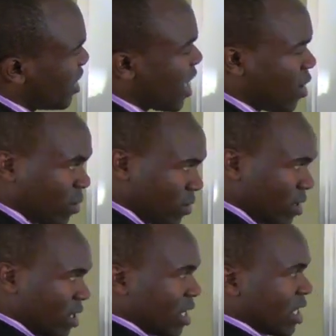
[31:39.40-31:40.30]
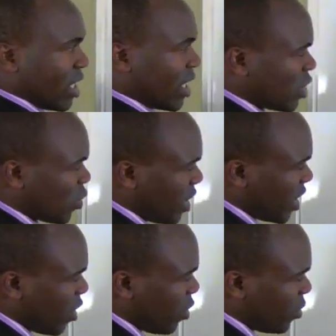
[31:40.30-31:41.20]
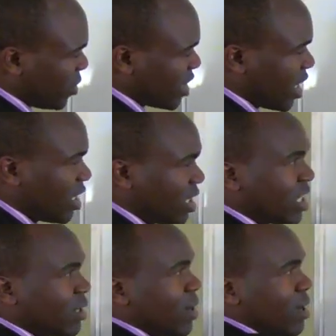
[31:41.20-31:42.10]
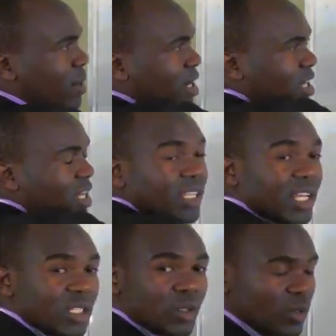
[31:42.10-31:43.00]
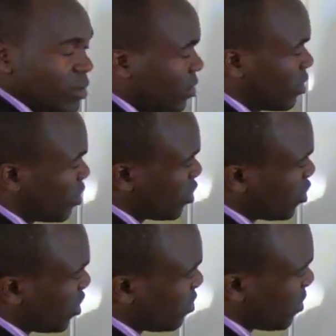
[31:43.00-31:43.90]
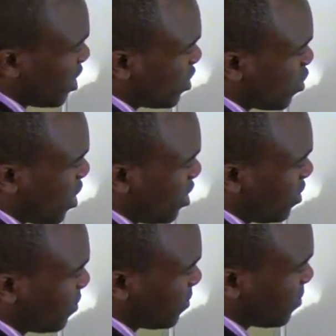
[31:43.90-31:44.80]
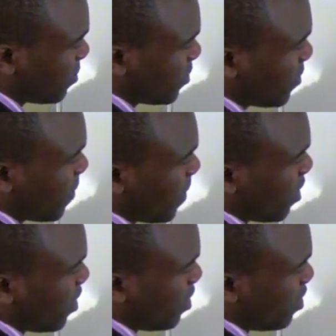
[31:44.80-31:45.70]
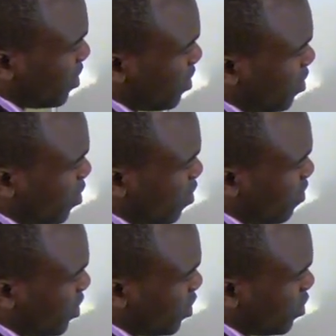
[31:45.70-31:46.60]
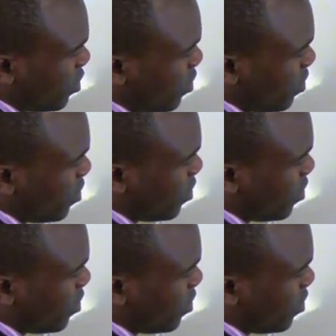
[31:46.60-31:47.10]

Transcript: now is where now we'll be saying, remember that rule, so it's minus 1, 3 over 2